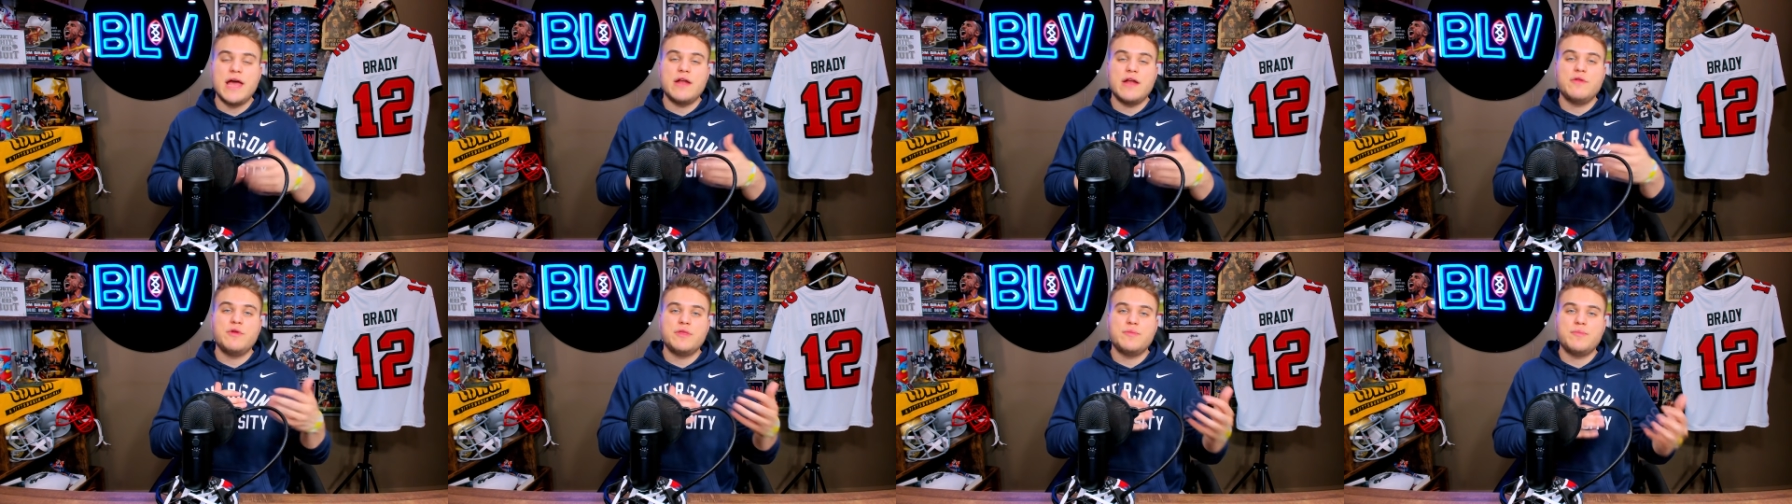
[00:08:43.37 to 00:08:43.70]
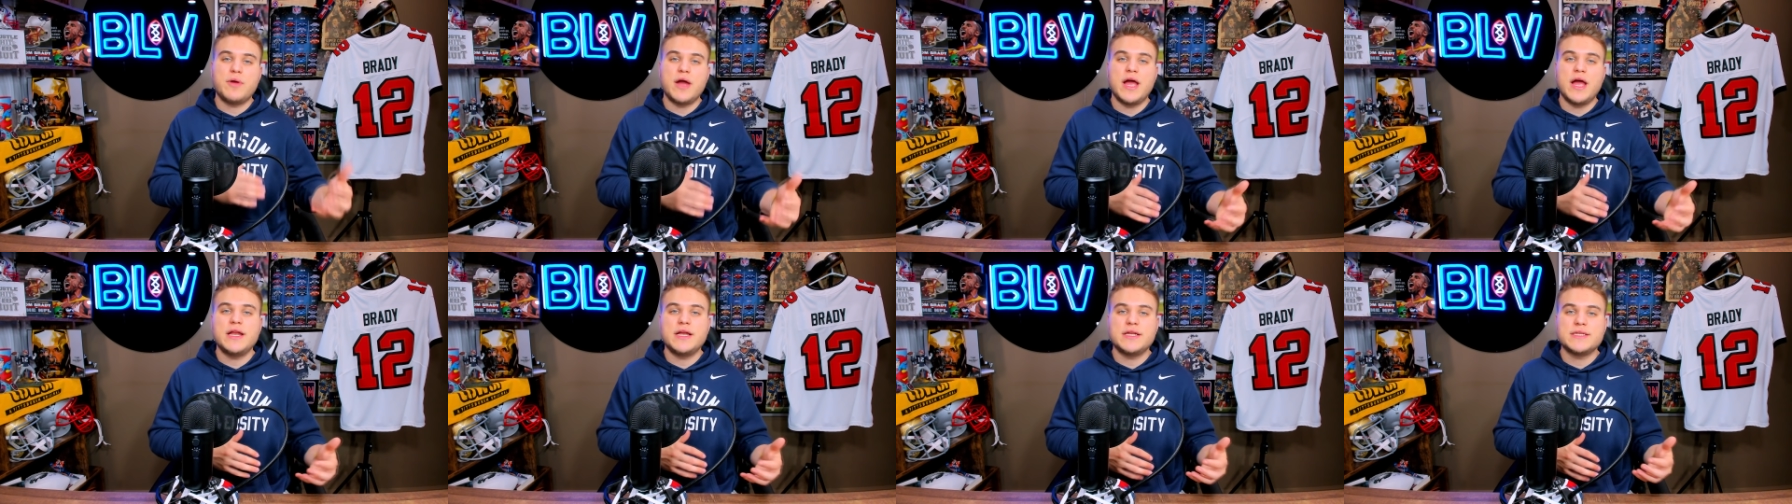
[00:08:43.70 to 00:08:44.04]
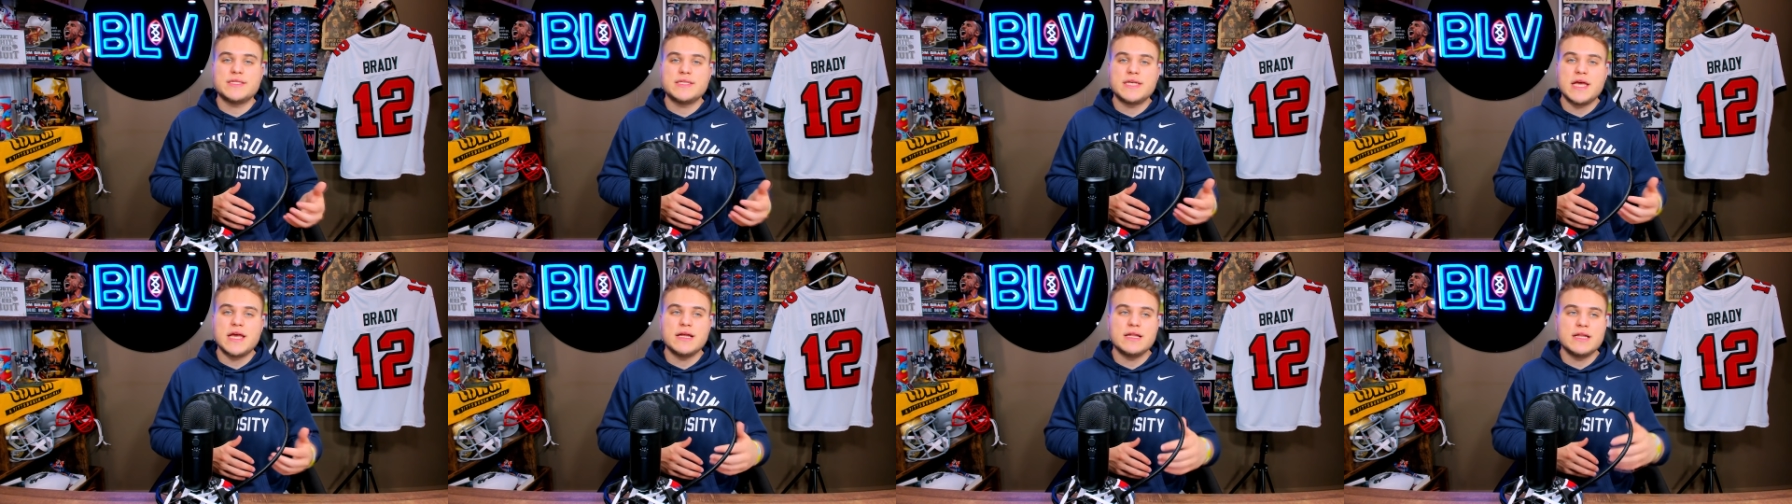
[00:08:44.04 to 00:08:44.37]
And with Brandon
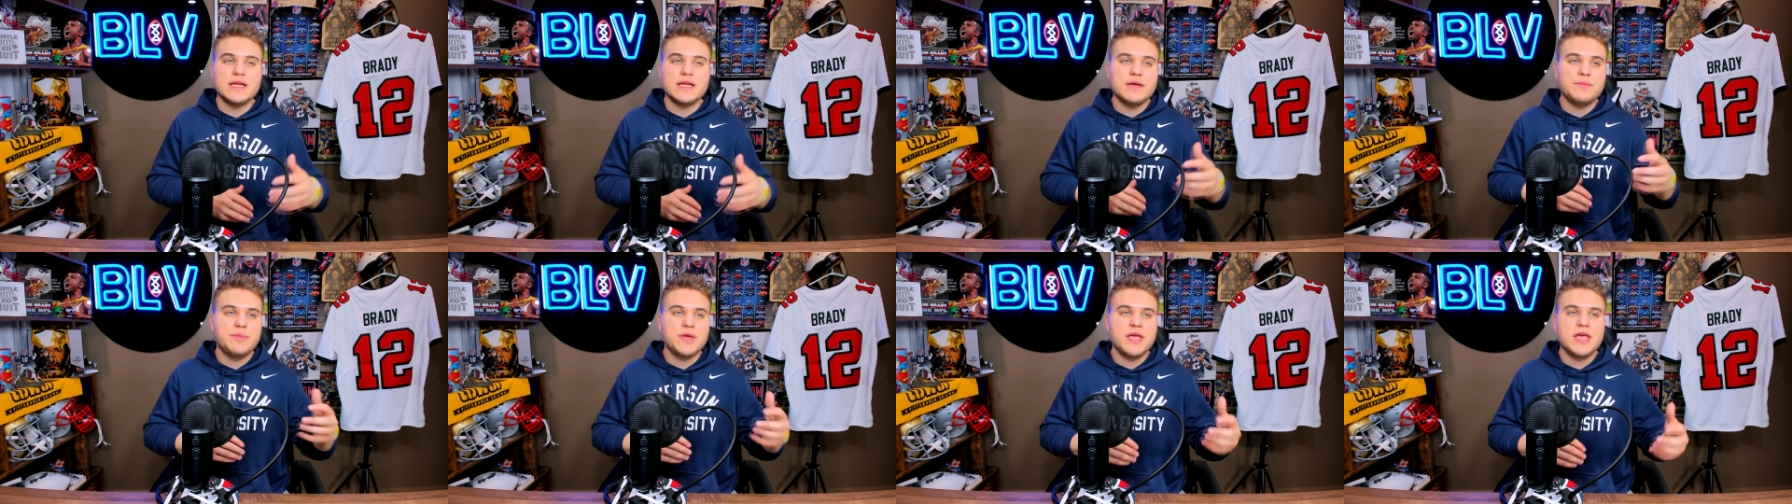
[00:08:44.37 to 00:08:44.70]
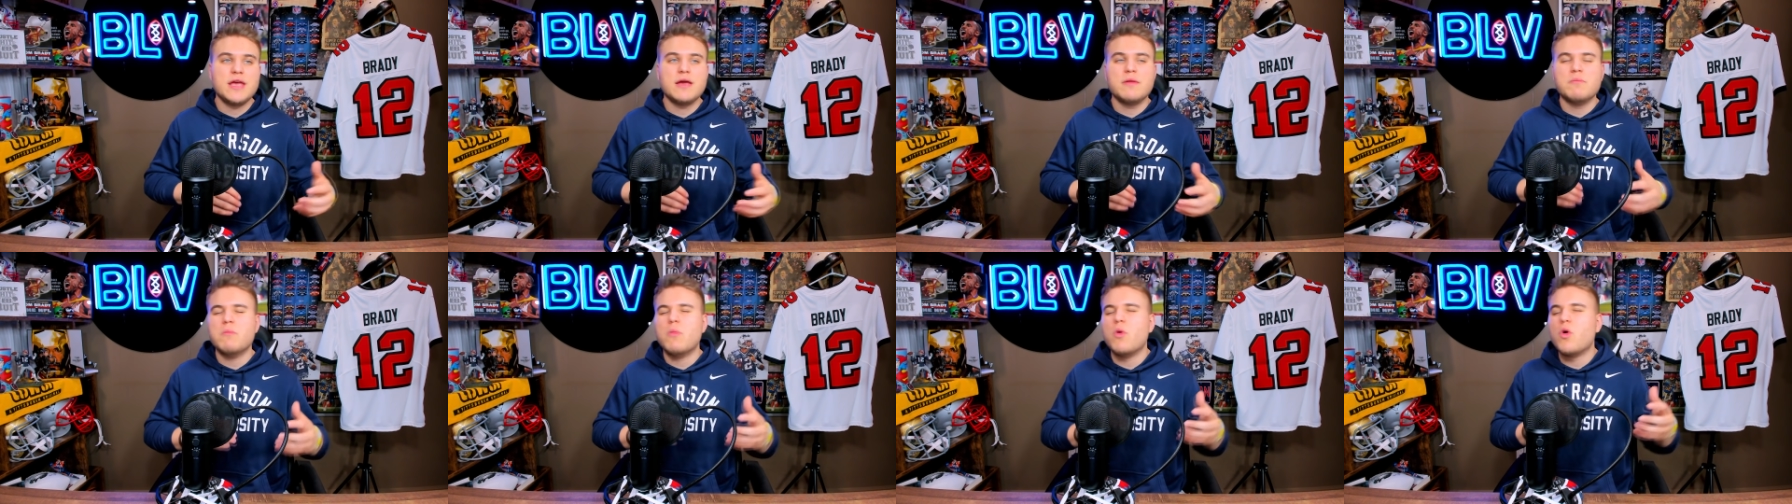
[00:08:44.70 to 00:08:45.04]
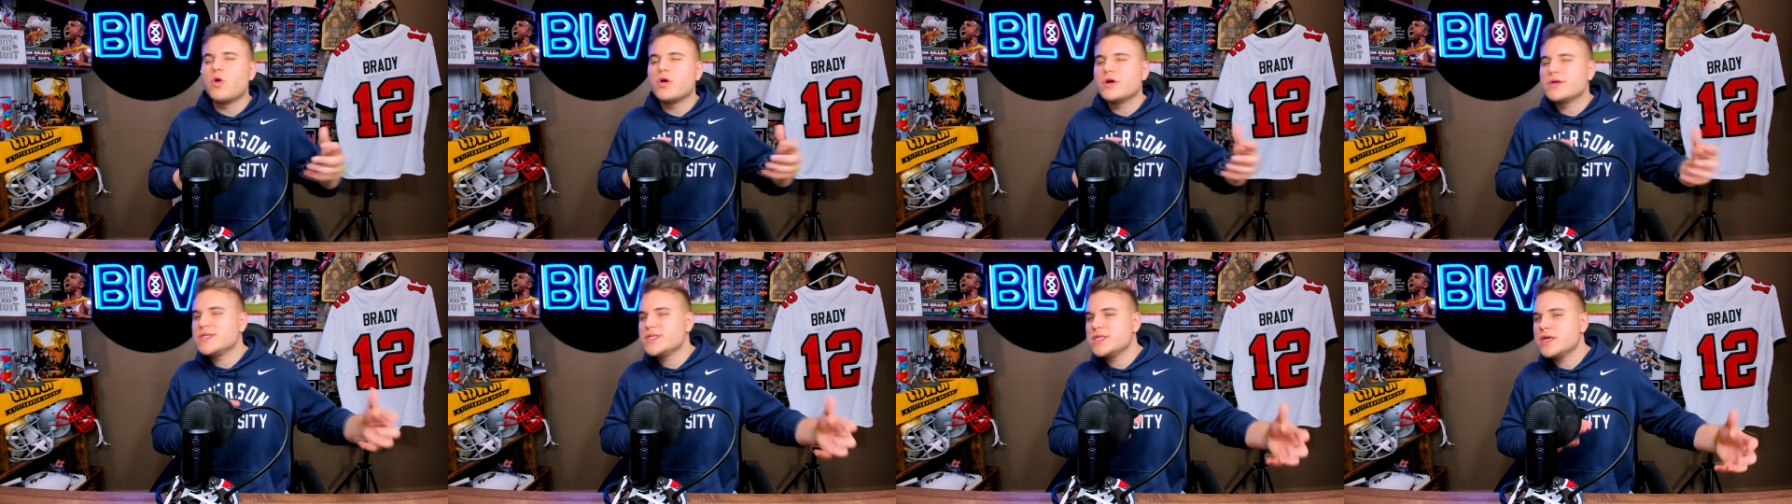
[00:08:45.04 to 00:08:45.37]
Staley being
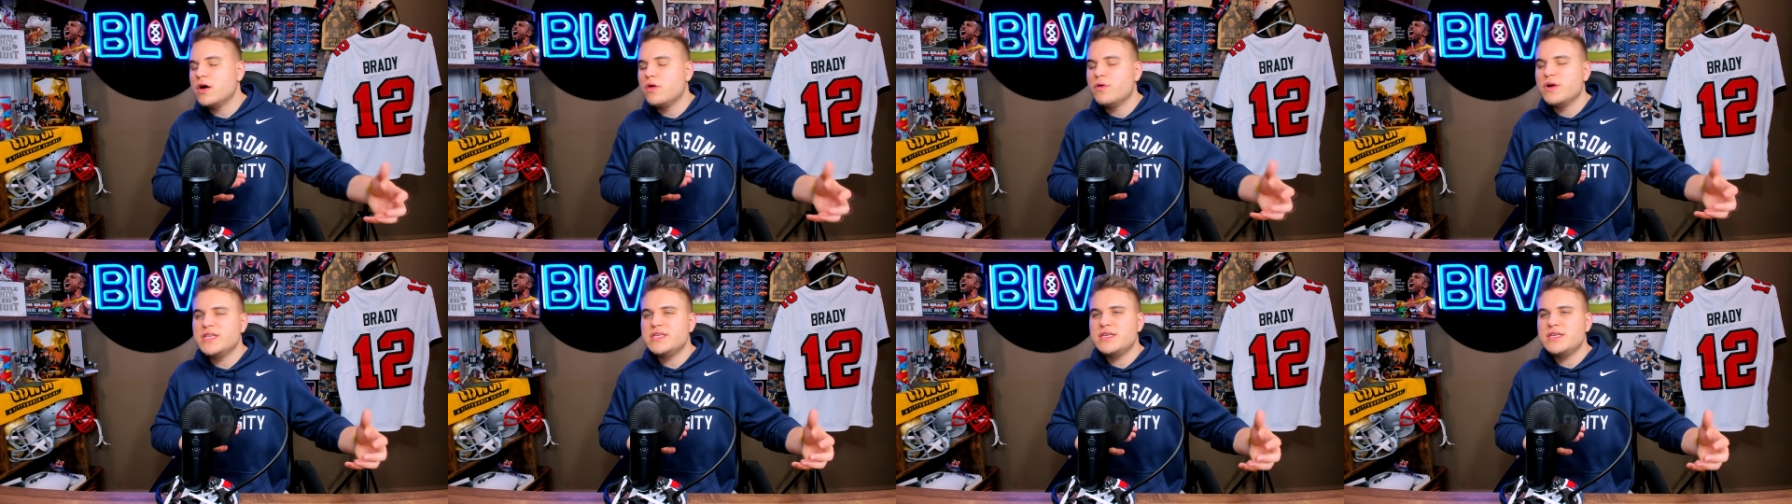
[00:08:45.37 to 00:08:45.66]
more so